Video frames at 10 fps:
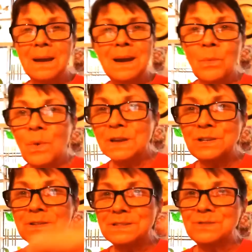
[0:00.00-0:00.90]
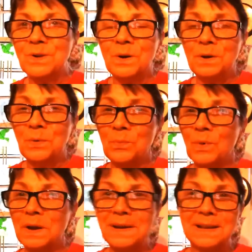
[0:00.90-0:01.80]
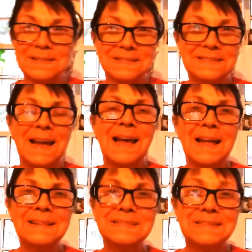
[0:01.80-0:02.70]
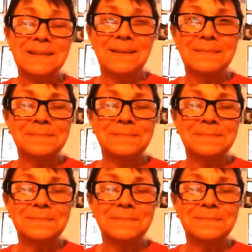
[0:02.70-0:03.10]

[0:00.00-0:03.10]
And I watched it starting to run down the sides.